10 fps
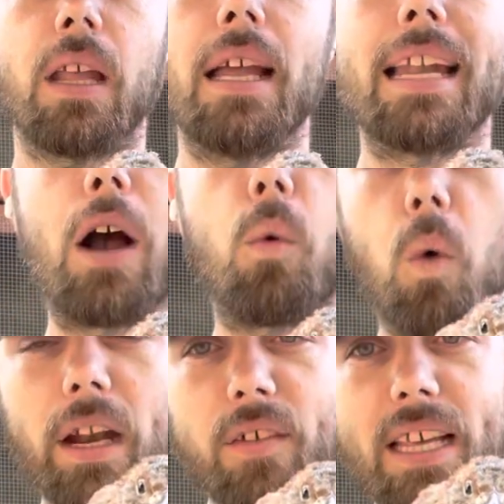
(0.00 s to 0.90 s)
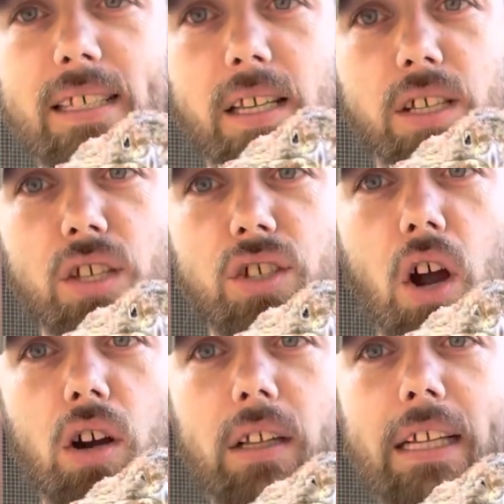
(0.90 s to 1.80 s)
Now, one of these is a
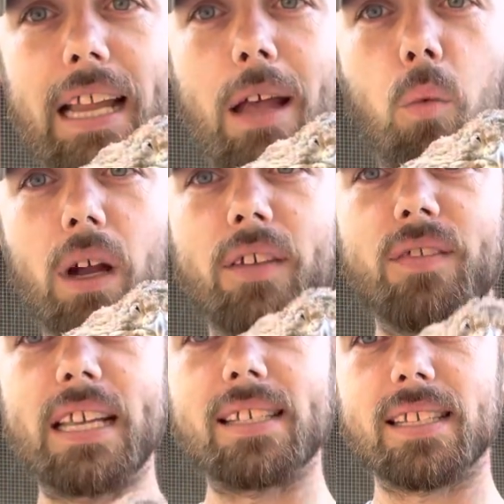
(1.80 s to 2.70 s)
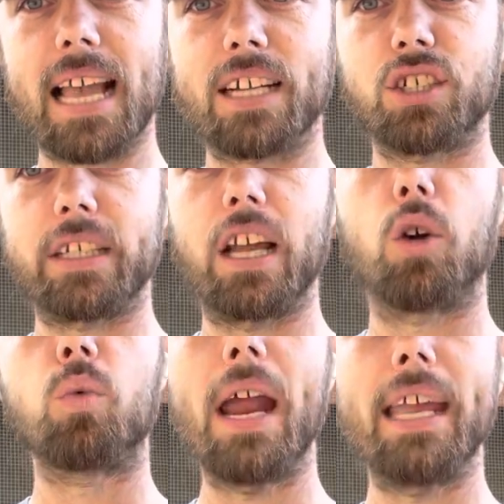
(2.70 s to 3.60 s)
scarlet and one of these is actually a
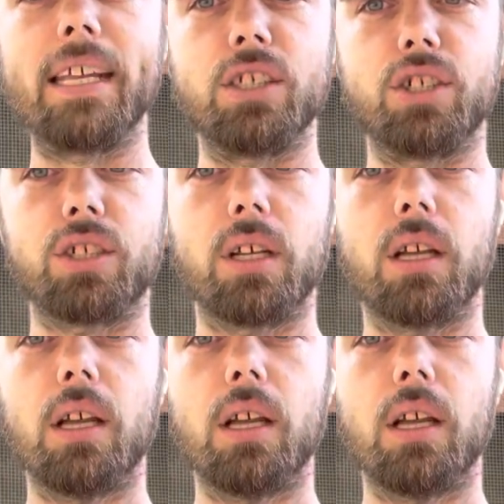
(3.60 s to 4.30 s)
range.